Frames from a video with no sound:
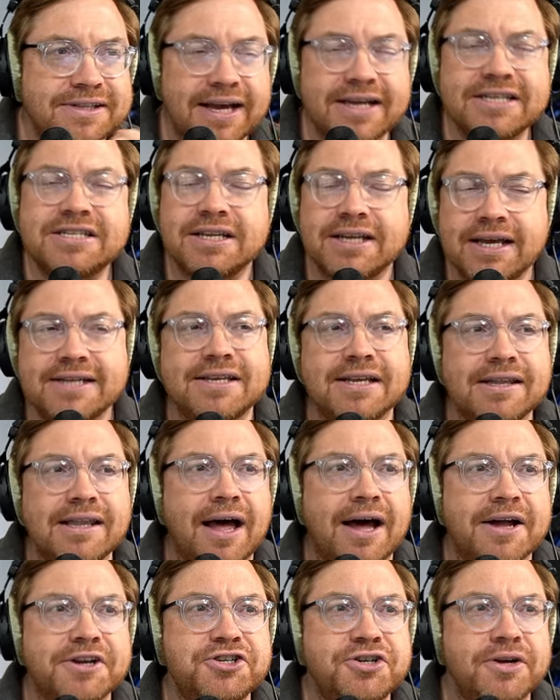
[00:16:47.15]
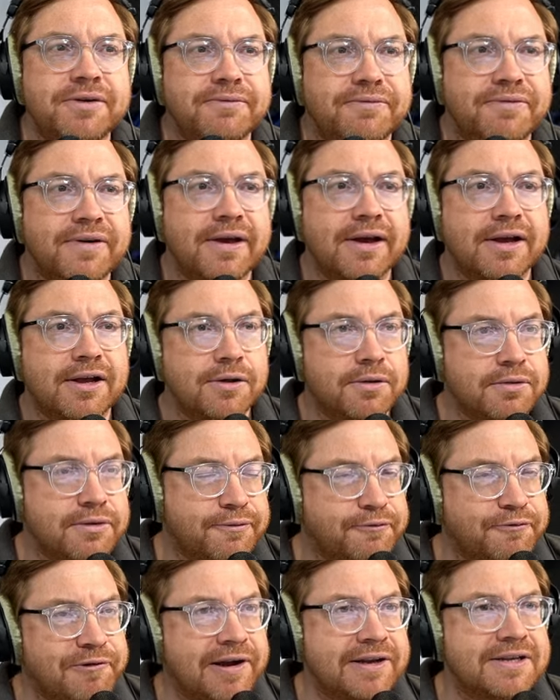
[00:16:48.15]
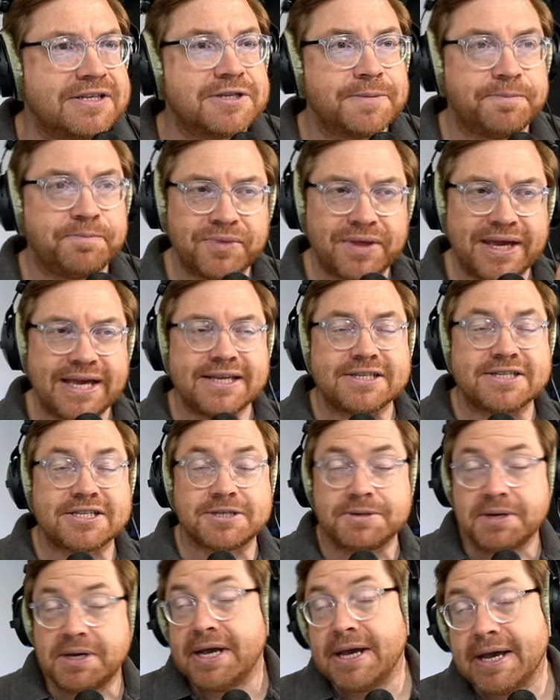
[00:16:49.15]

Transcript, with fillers: Yeah, it's a large vehicle. The front is,